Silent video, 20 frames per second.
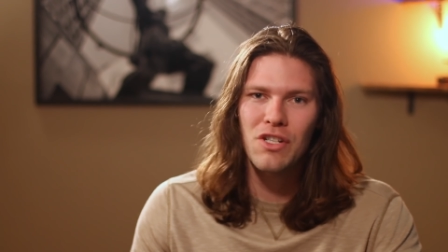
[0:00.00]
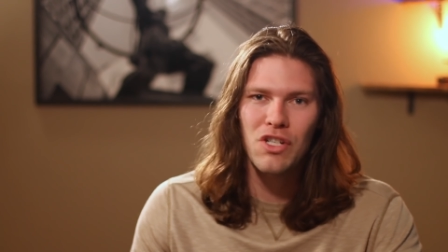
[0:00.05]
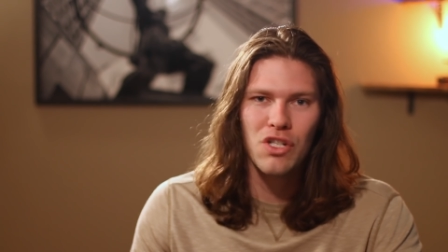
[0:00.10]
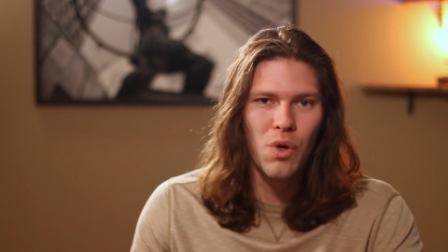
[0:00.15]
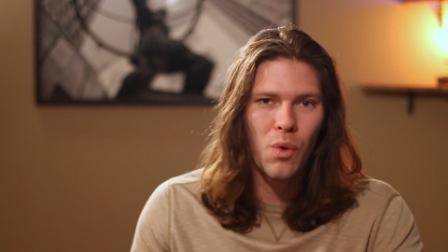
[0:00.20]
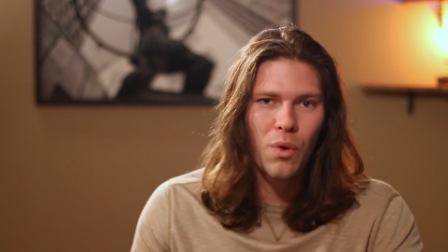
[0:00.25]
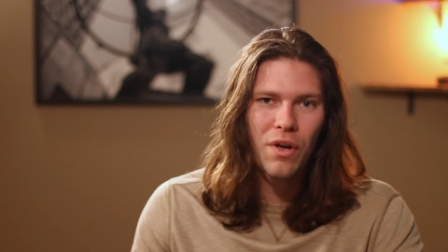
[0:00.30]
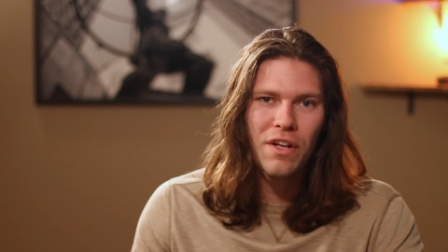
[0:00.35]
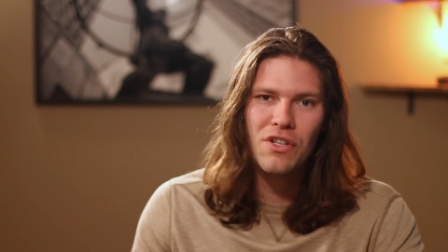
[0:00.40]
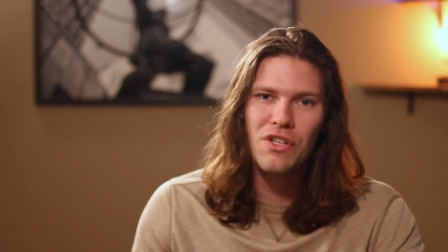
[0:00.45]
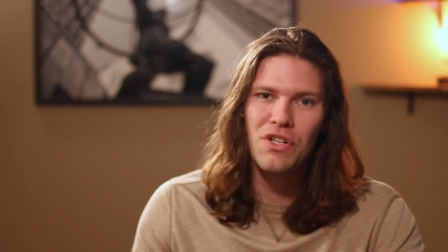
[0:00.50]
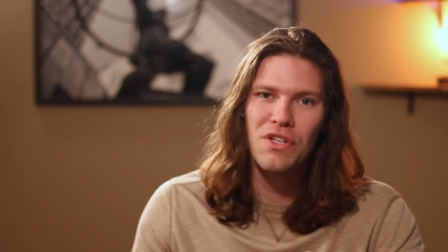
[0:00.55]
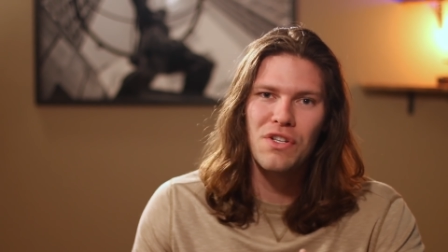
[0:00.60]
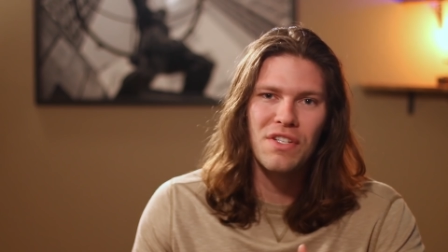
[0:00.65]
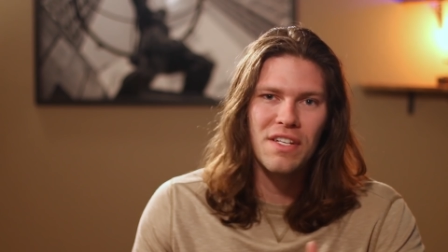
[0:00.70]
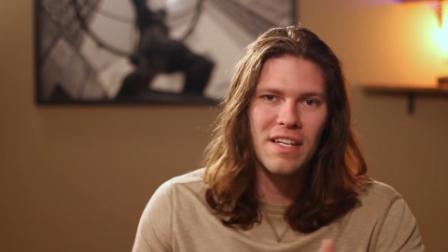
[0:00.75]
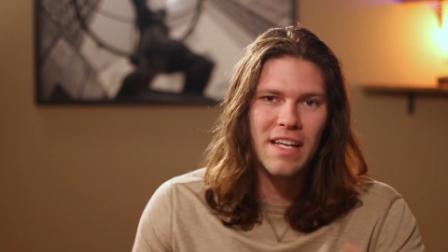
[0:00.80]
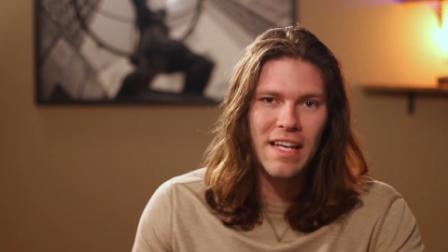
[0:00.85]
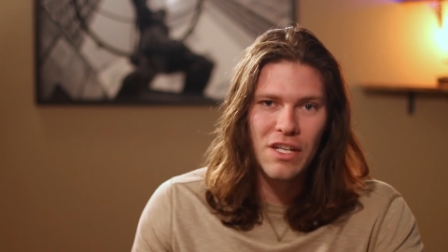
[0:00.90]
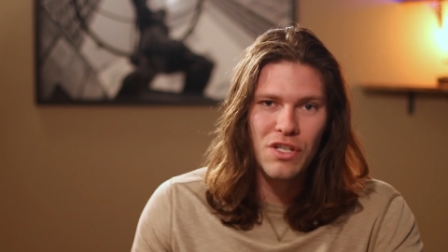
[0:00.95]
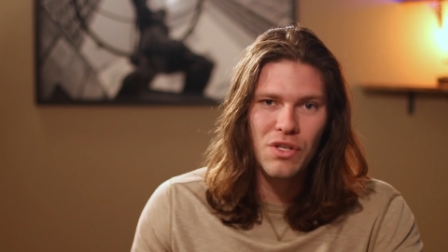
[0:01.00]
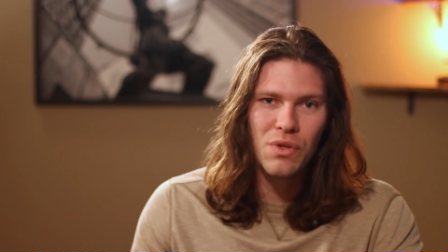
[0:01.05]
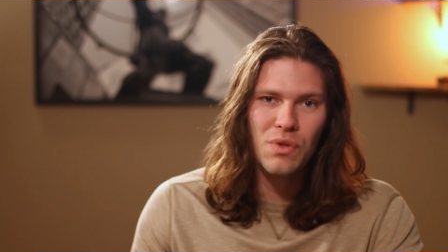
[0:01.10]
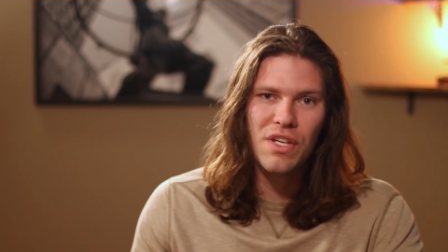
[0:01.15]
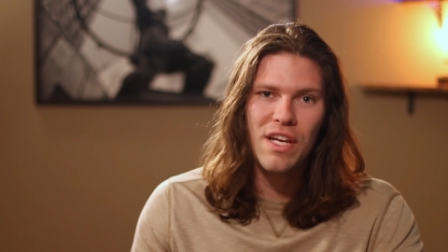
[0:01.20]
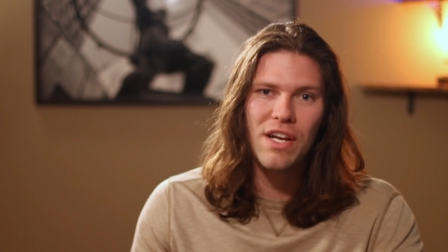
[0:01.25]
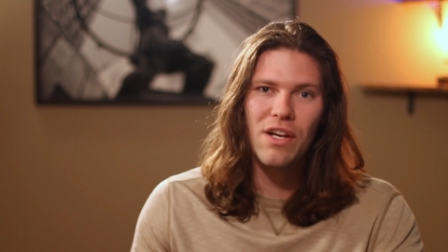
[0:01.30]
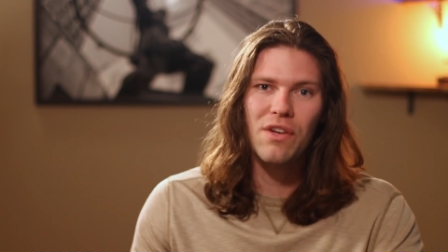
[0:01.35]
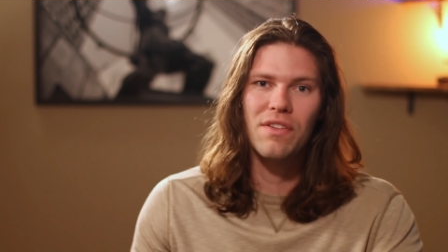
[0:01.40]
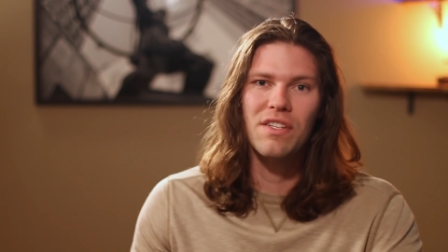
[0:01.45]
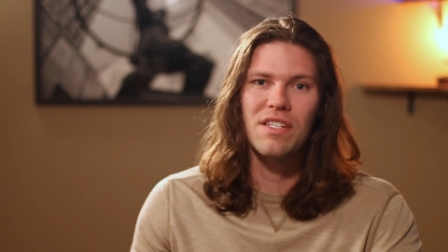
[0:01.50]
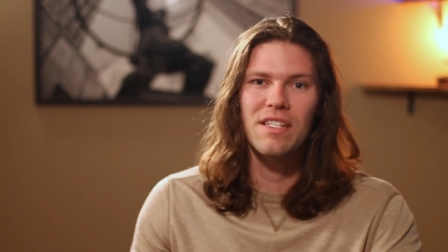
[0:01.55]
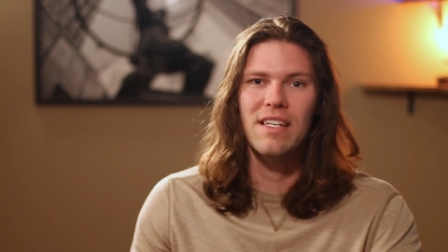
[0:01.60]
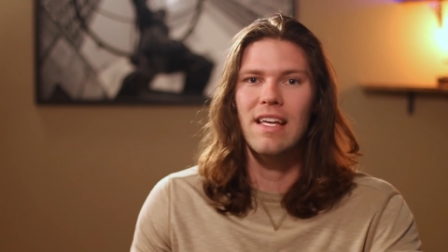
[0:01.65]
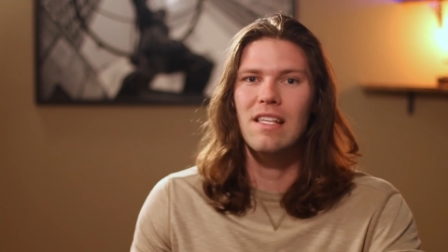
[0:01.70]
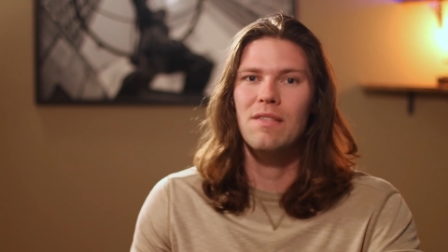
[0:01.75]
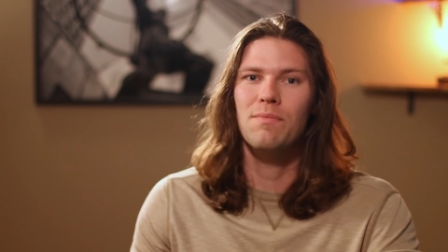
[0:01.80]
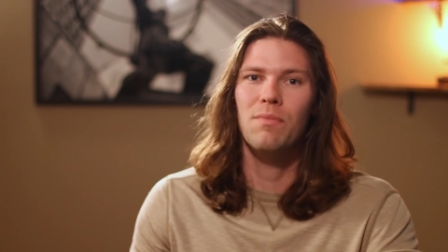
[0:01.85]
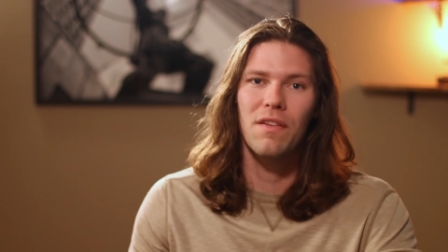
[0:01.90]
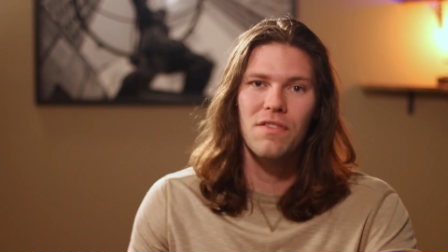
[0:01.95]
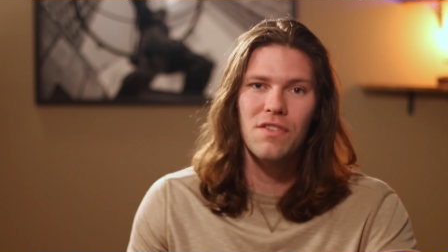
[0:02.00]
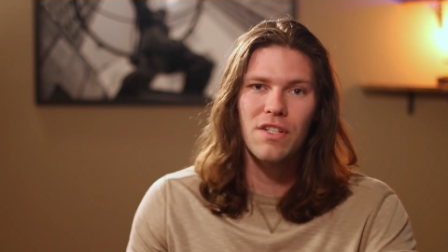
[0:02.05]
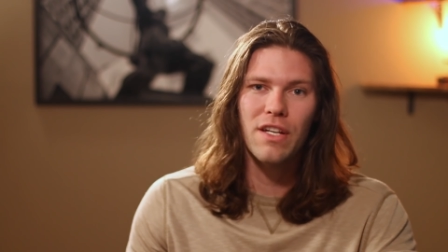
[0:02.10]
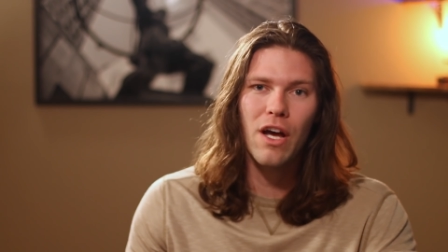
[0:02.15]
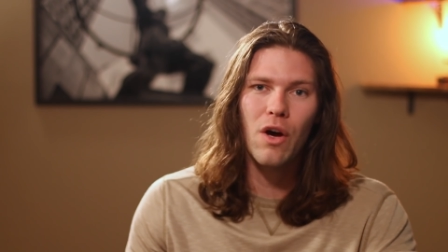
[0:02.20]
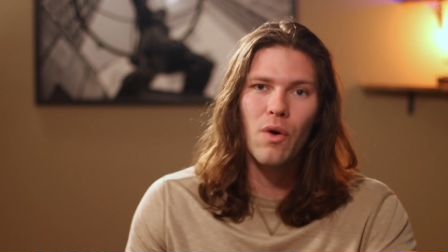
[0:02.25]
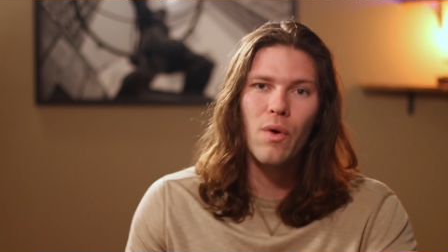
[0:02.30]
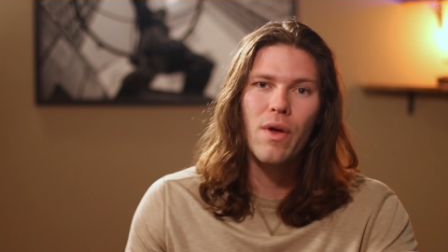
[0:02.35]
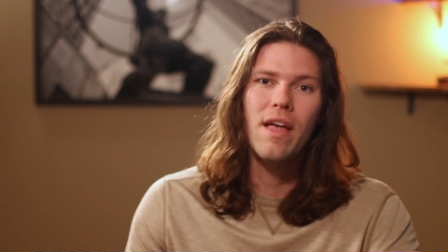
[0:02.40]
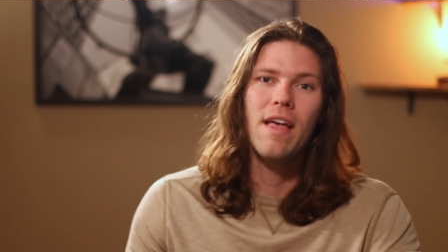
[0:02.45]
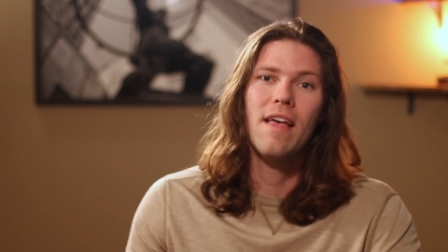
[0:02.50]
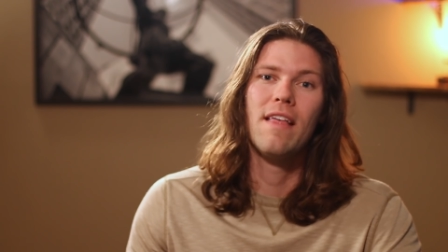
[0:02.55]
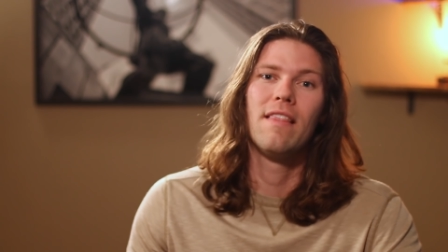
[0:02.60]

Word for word: shortages and issues here in the States months ago,